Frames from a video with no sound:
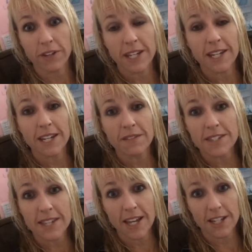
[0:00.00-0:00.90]
he didn't even
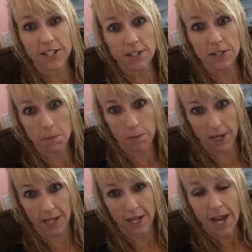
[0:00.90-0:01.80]
say it to
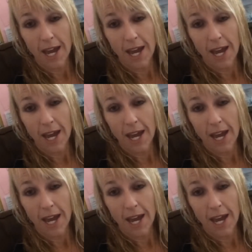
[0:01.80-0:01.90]
me,